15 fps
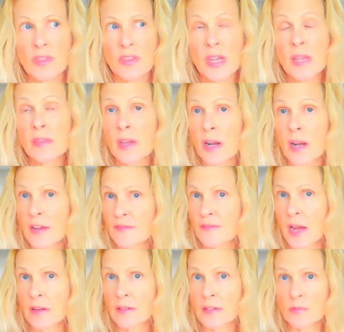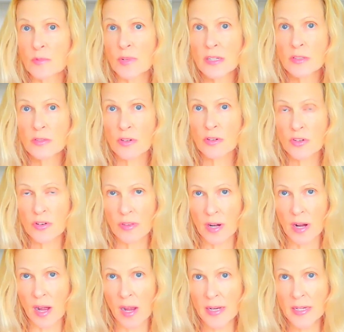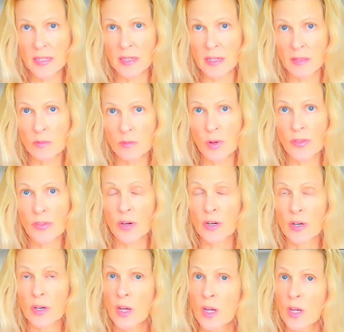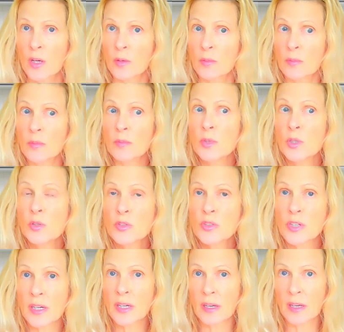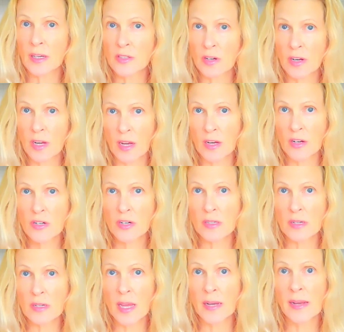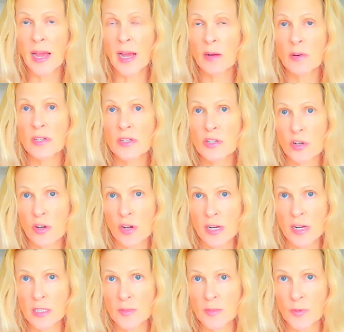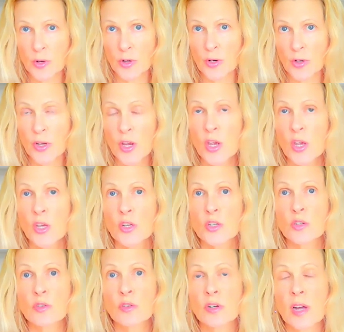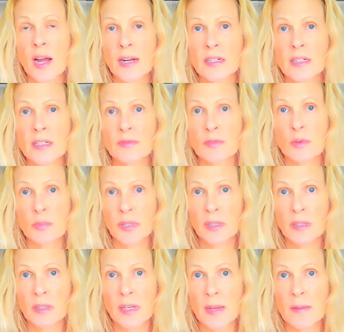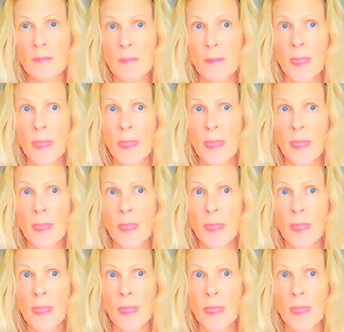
thing that I found in research that I did with a music education and how it transferred to cognitive ability